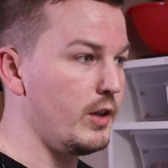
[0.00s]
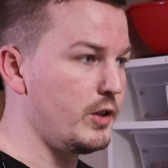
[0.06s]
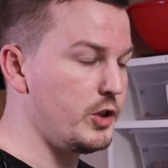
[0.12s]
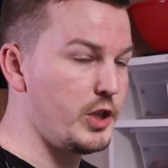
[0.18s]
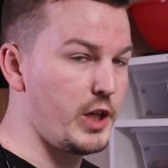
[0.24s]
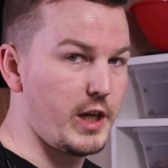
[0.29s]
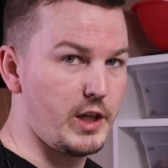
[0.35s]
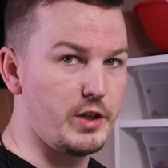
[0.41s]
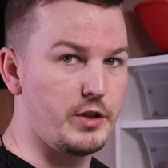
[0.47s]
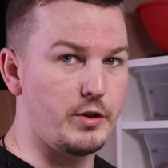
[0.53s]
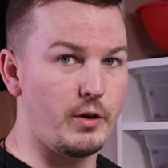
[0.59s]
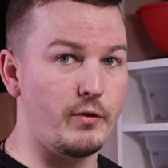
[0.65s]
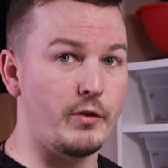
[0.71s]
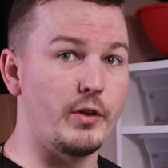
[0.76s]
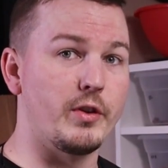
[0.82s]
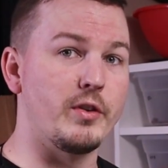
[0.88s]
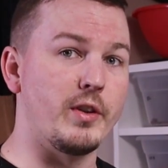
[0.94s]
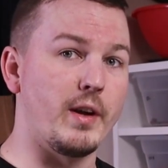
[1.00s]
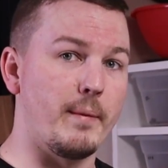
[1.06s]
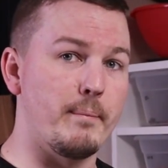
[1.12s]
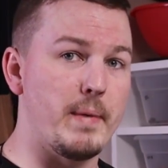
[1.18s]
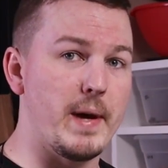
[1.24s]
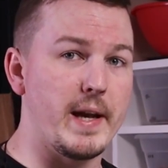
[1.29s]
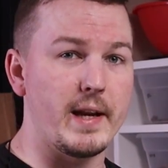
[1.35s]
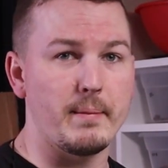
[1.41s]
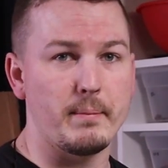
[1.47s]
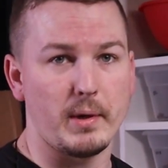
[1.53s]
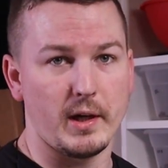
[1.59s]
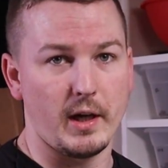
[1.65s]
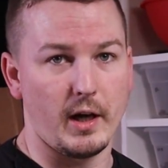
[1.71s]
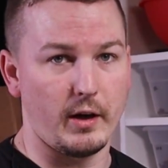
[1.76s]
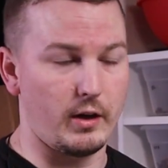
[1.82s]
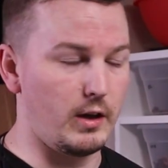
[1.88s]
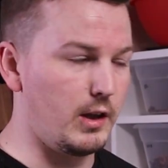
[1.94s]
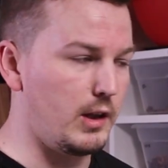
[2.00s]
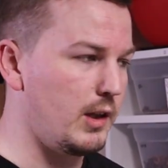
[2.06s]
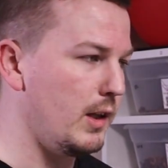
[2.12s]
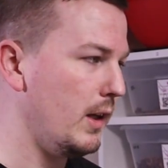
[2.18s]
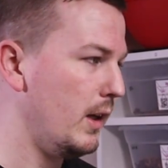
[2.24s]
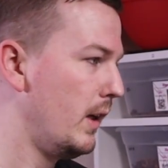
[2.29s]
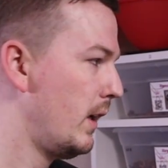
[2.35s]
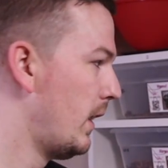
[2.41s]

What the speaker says: change over some bedding, but not all.